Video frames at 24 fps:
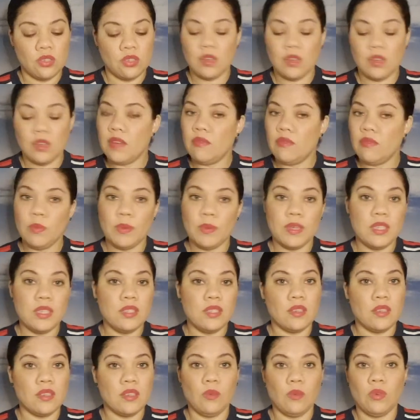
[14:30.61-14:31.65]
Not everybody's
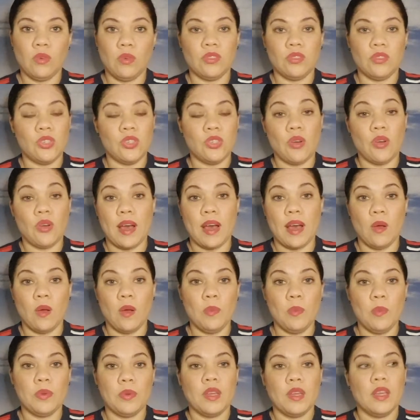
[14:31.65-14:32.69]
going to want your
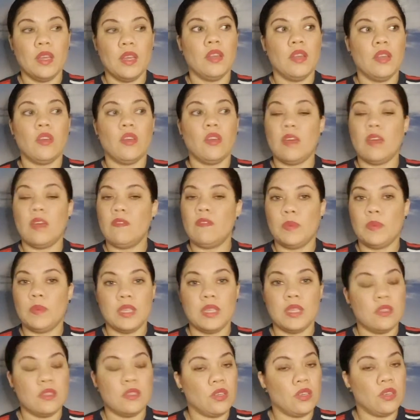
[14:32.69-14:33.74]
help. Not
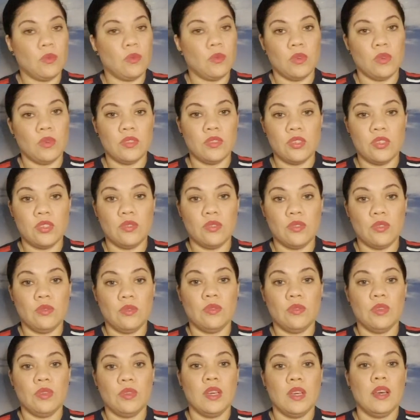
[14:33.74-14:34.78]
everybody's going to want
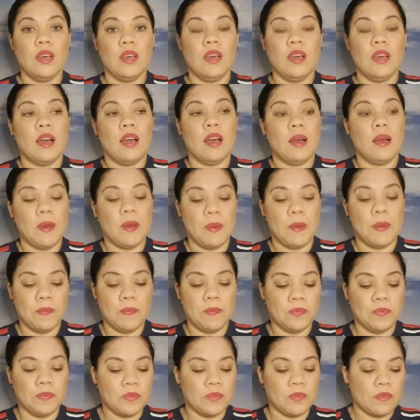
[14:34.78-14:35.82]
to,
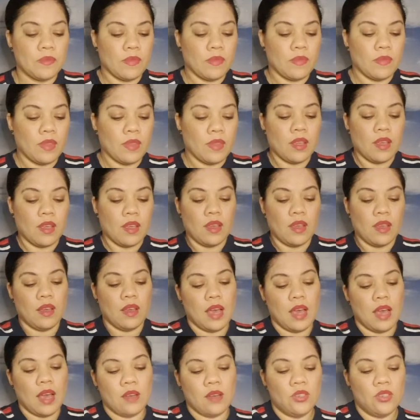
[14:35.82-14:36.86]

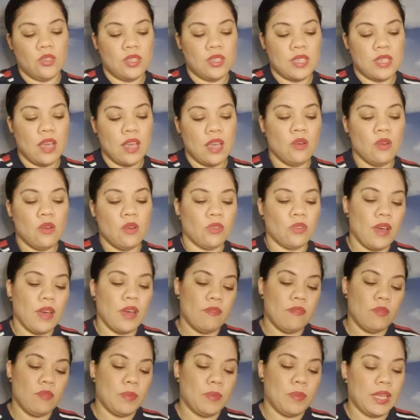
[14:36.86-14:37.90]
how do you say, or not
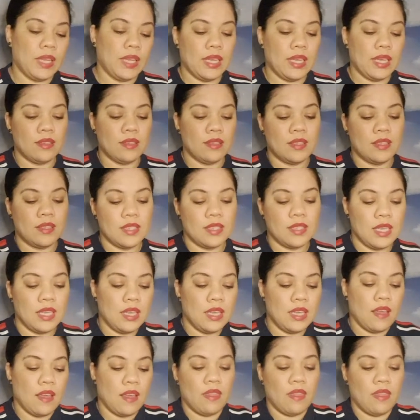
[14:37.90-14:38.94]
everybody can
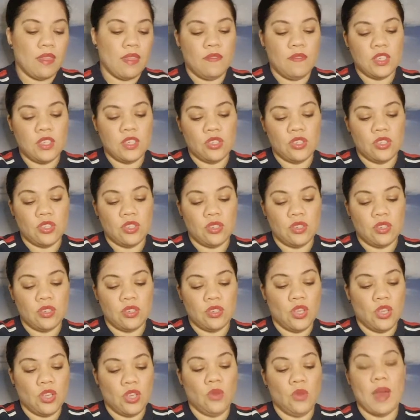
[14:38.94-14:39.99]
see the vision
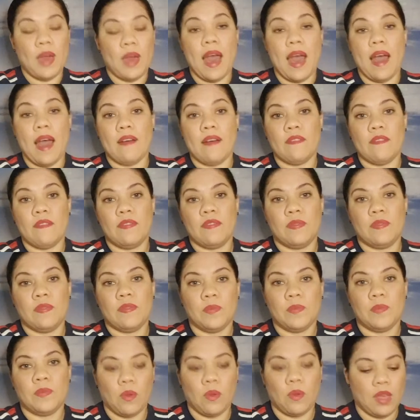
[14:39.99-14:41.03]
you have,
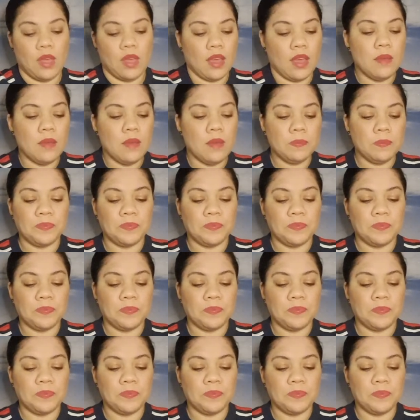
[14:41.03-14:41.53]
okay?